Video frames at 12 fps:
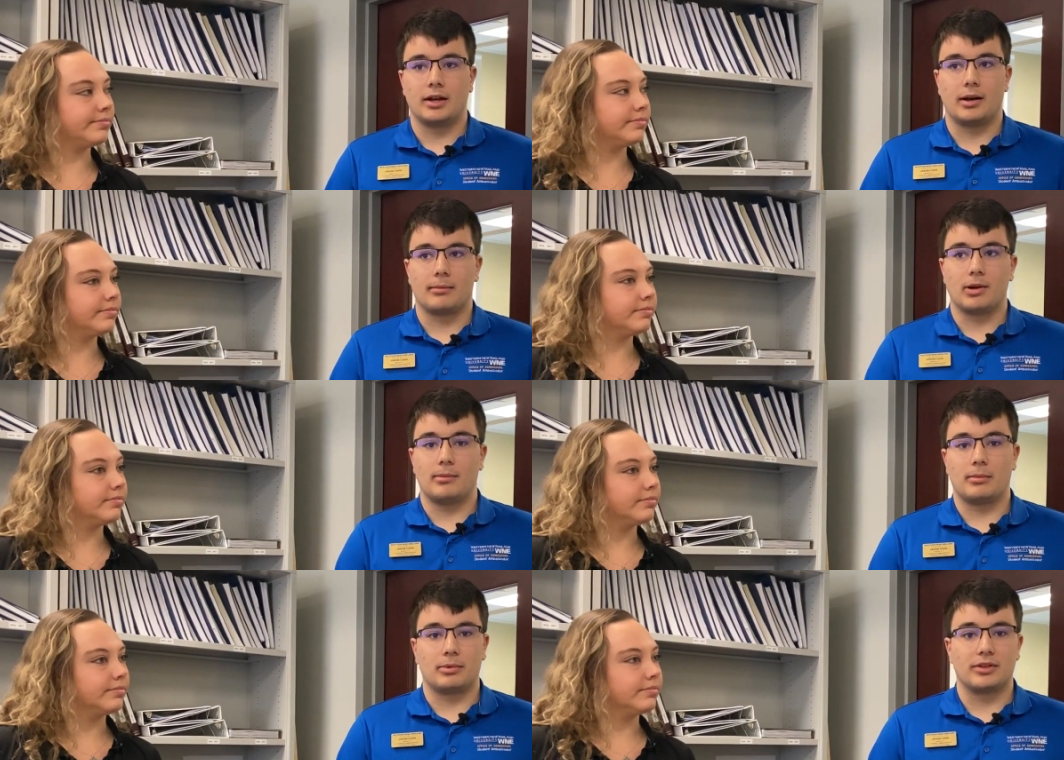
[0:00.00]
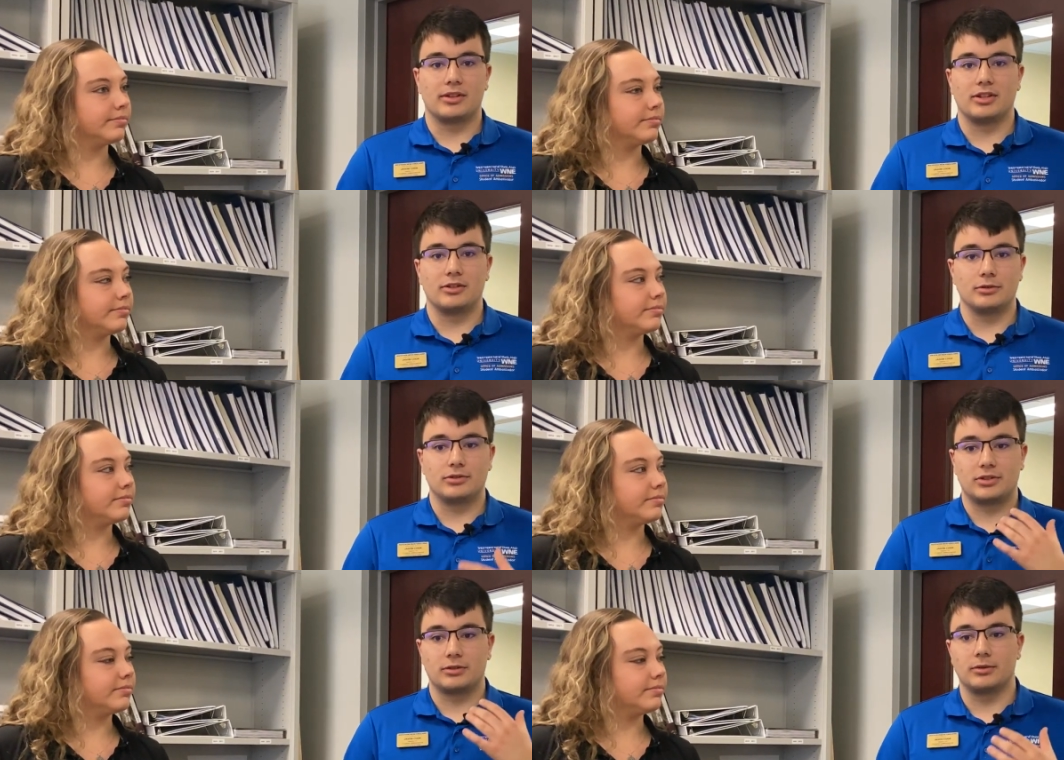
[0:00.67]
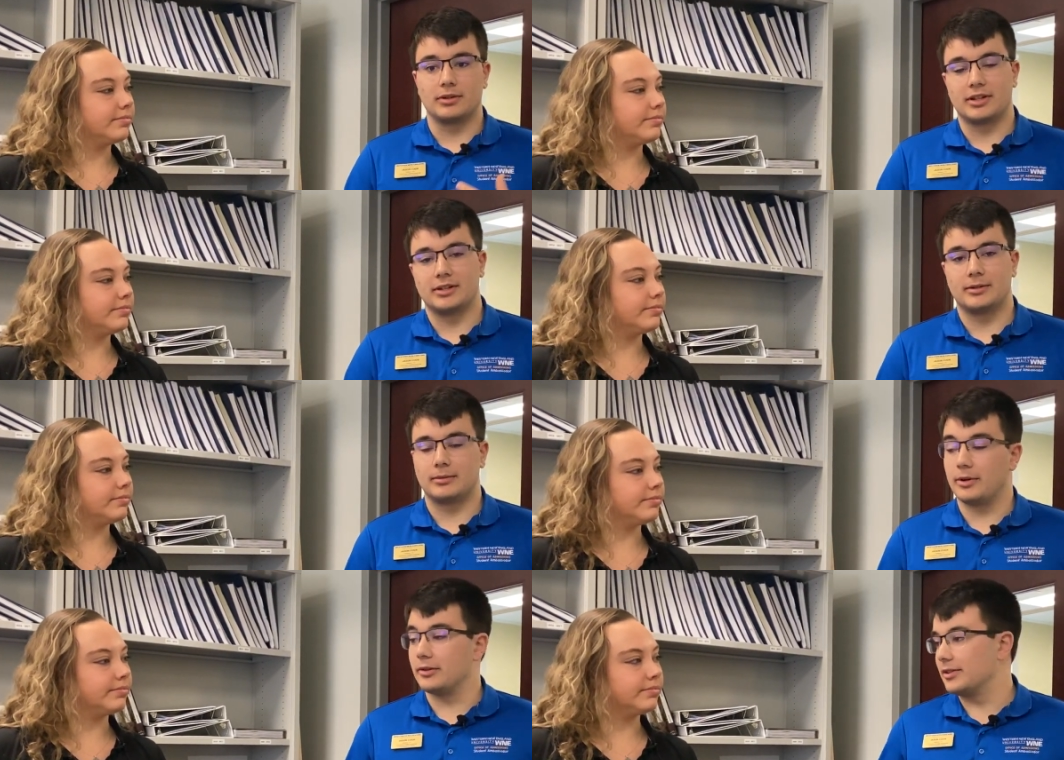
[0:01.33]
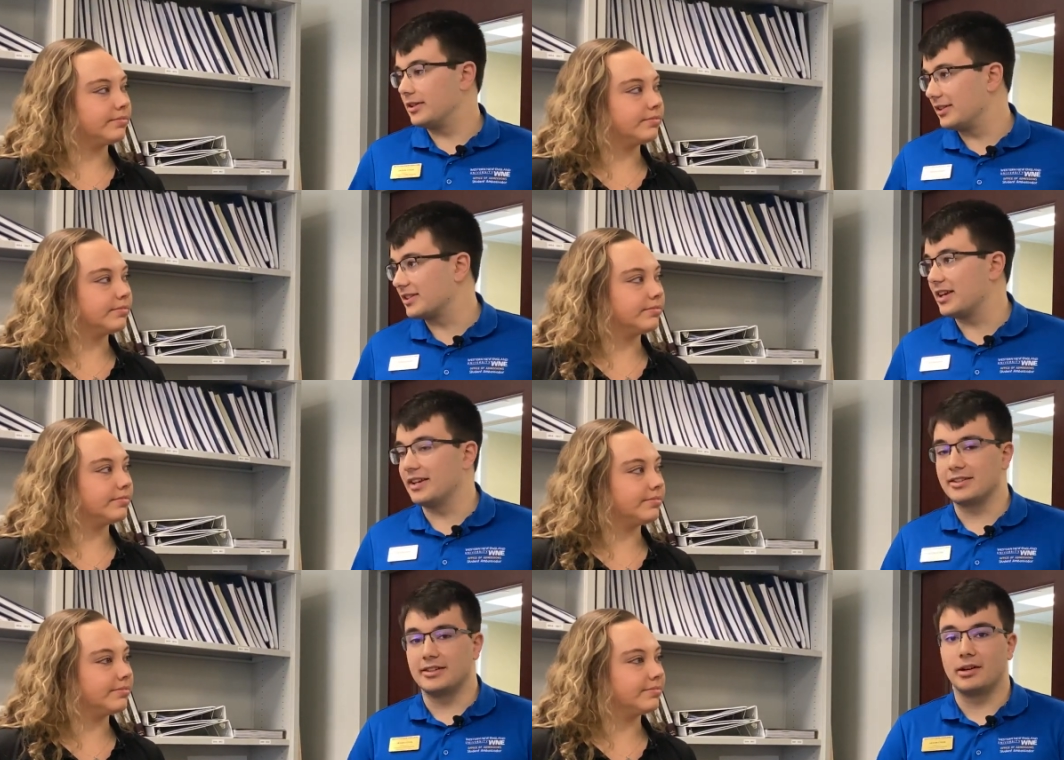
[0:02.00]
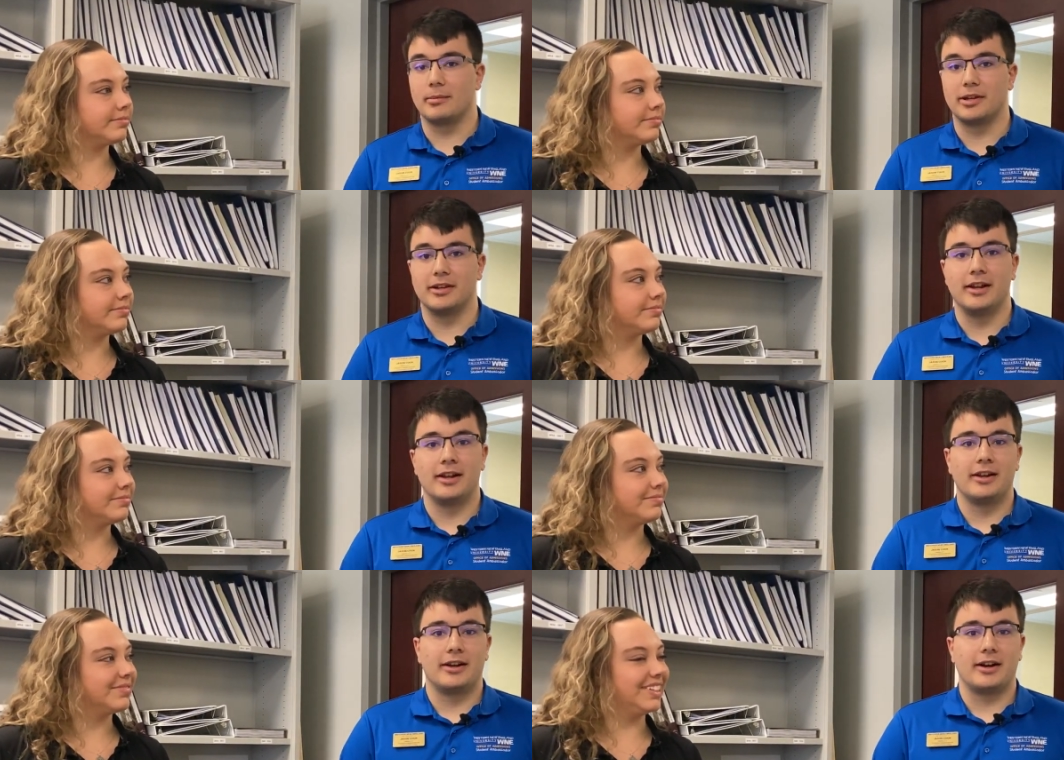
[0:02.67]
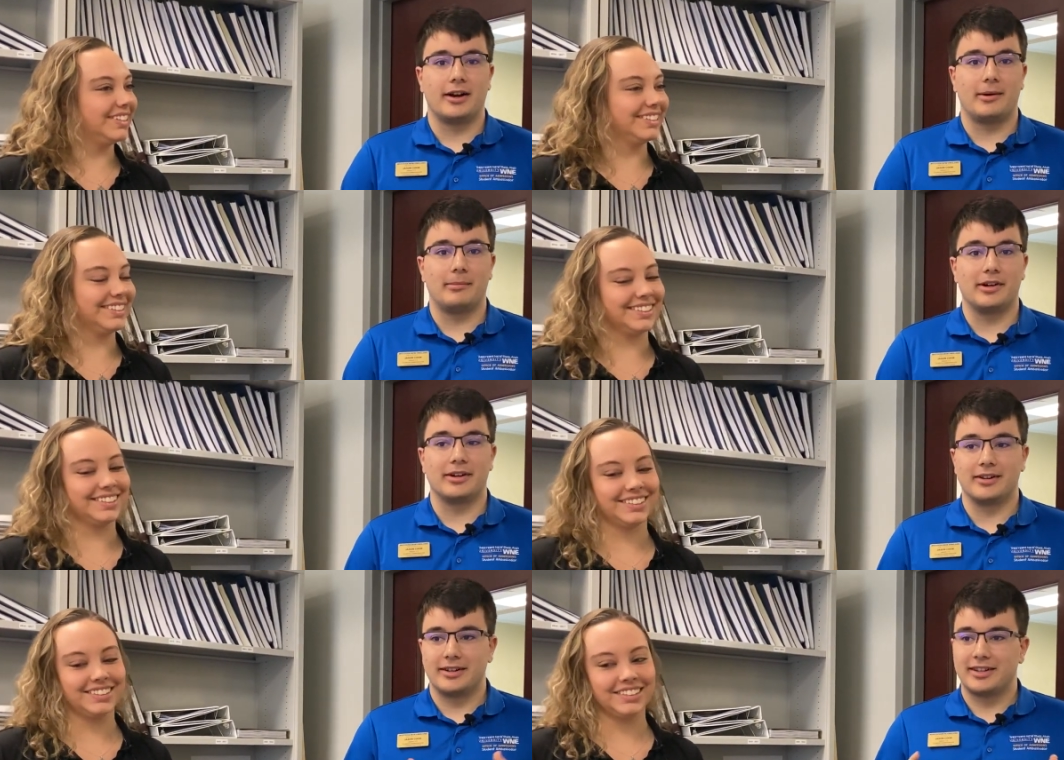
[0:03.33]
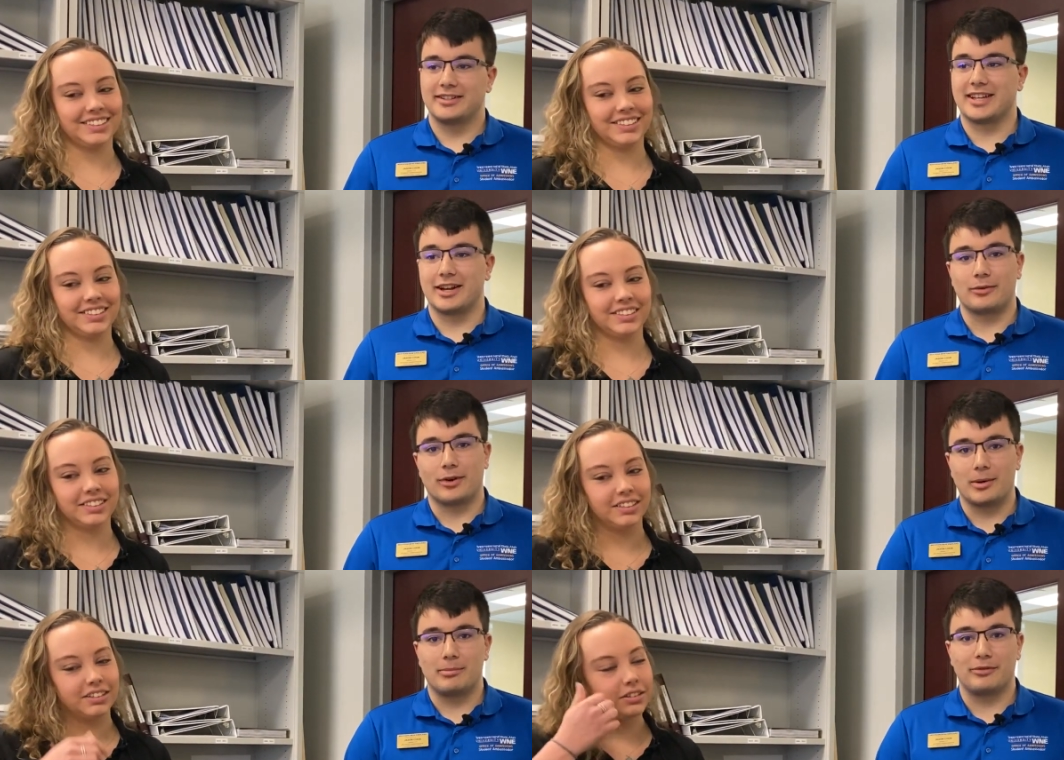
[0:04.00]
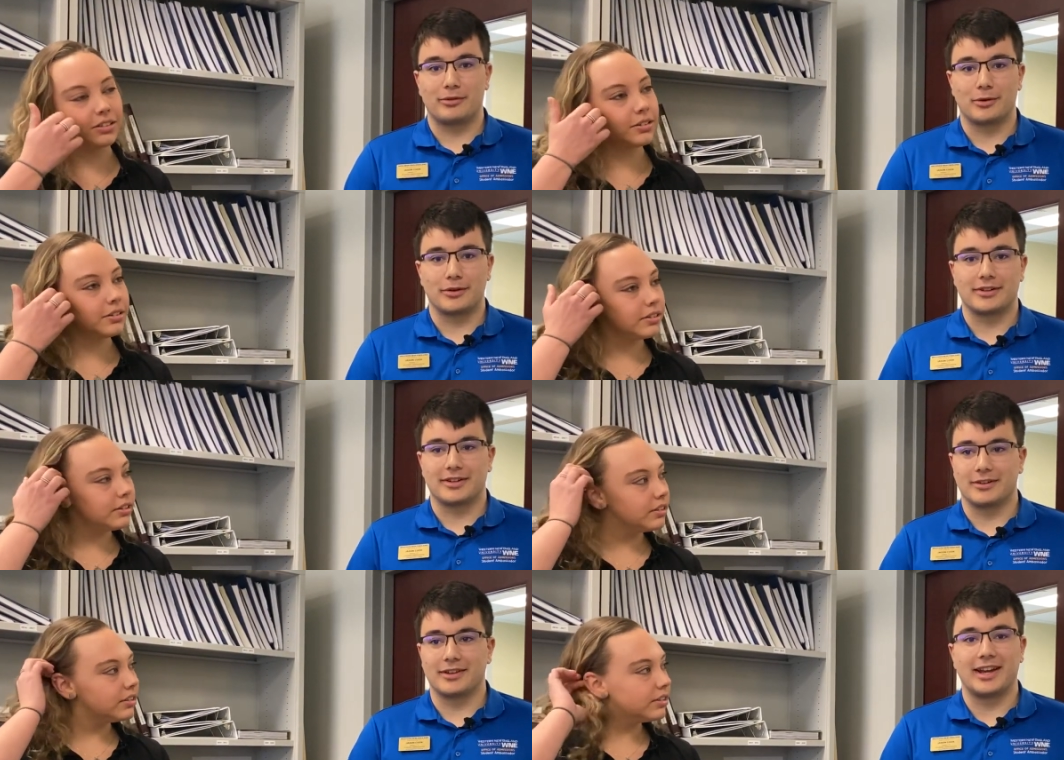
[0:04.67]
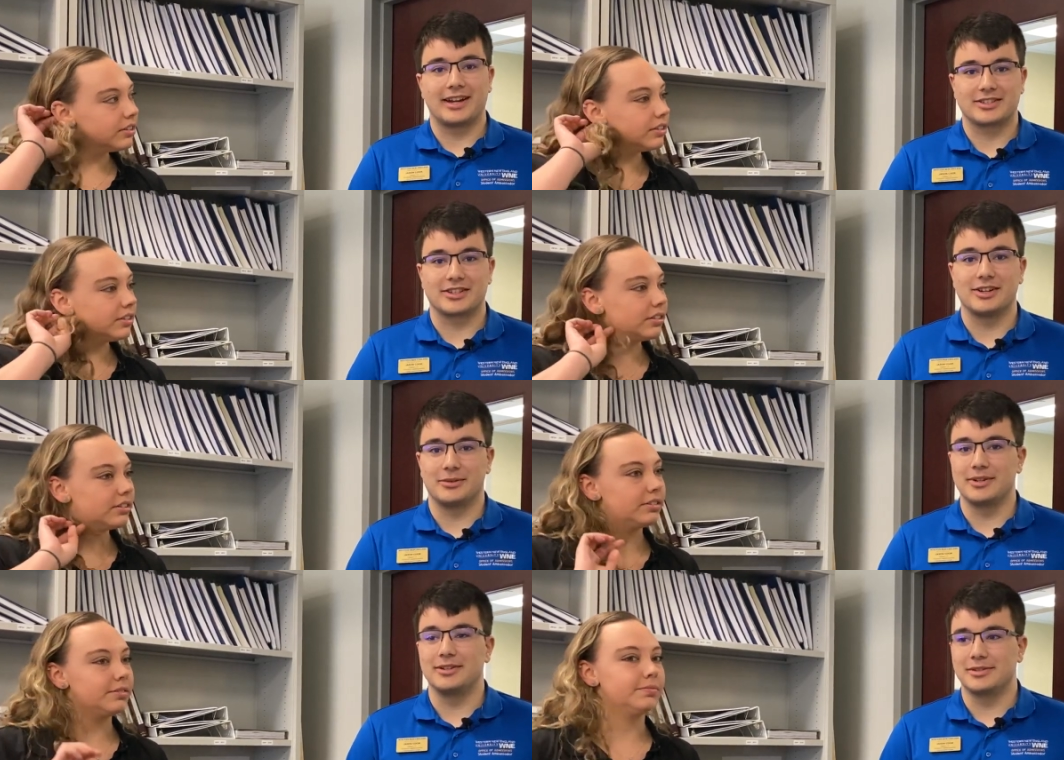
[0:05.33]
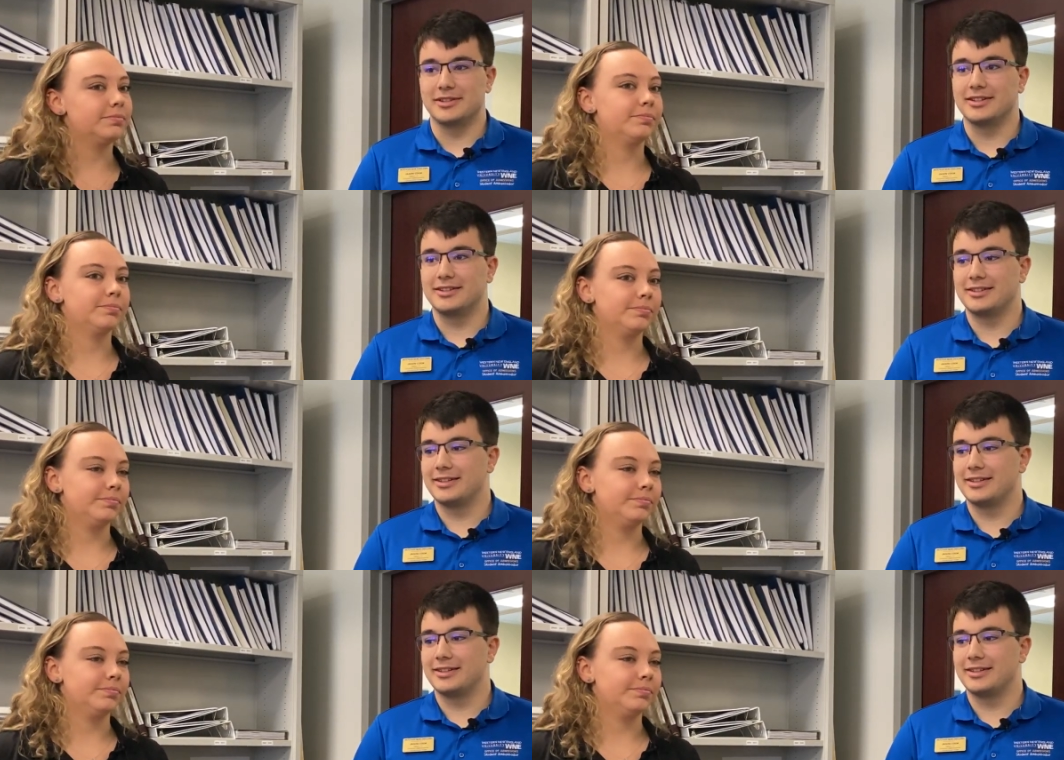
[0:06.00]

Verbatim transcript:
Speaker 1: um, come up with and use to a, well, in this case, a dummy, um, but to get it right before, you know, they actually go and use it.